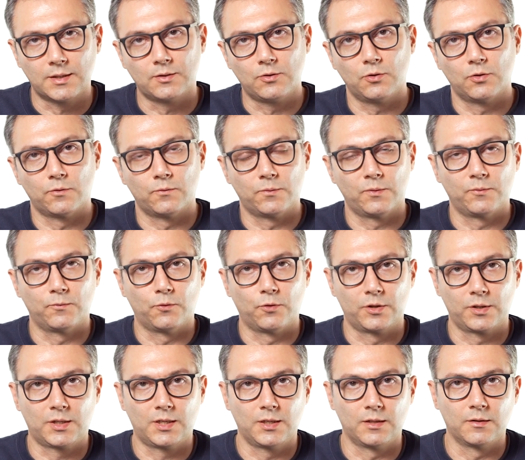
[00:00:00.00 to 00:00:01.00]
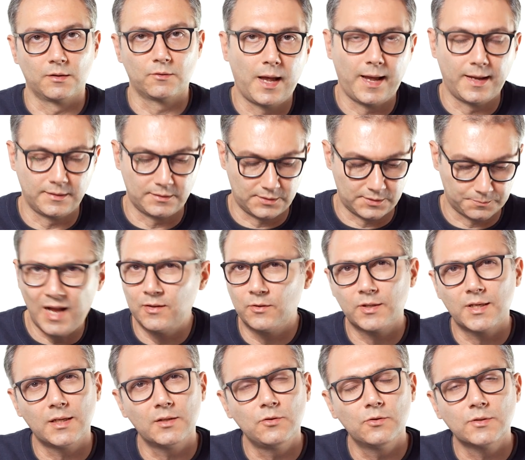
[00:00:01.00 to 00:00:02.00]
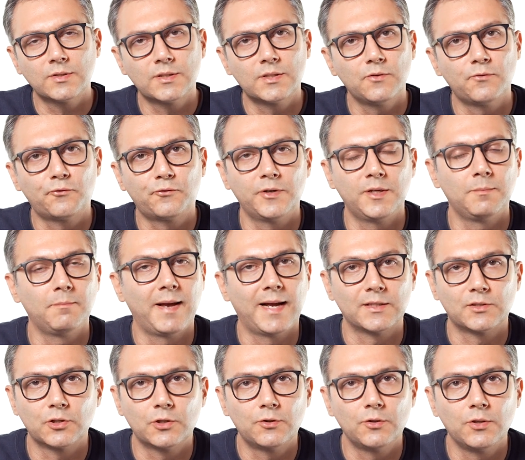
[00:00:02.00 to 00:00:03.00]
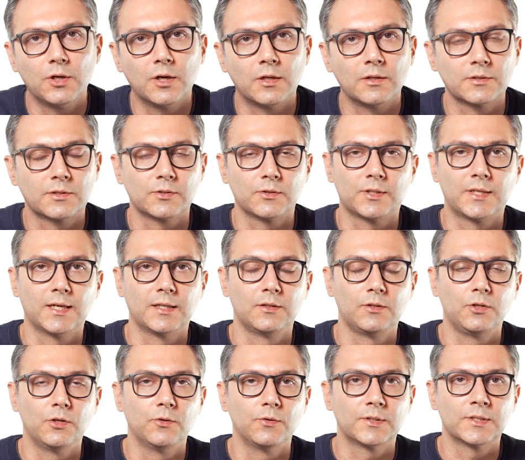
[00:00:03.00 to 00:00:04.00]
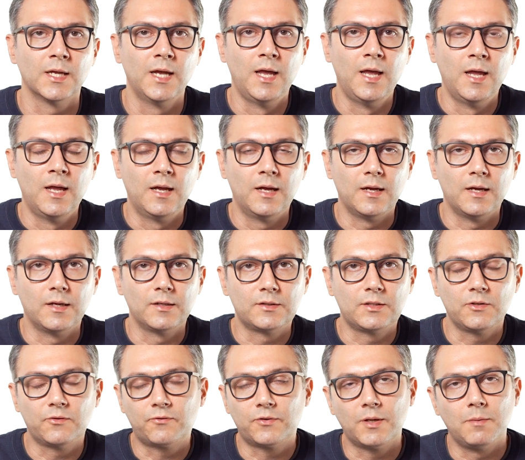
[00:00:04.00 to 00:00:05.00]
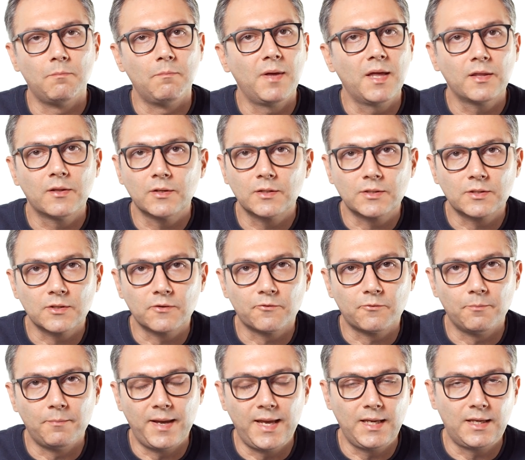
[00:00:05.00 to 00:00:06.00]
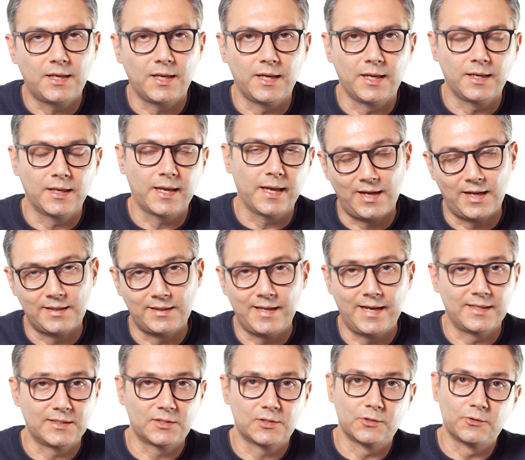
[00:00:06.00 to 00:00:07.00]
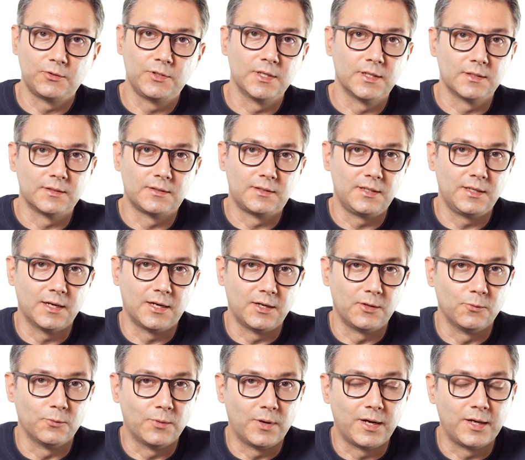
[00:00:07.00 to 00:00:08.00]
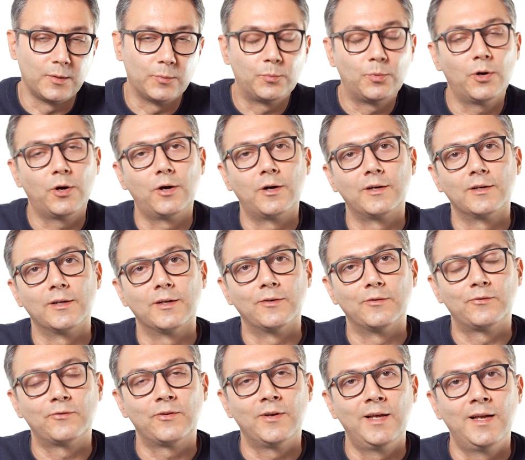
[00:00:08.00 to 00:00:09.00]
that you're working at. And you can use different materials, you can use different methods of making, and that's the real DIY part of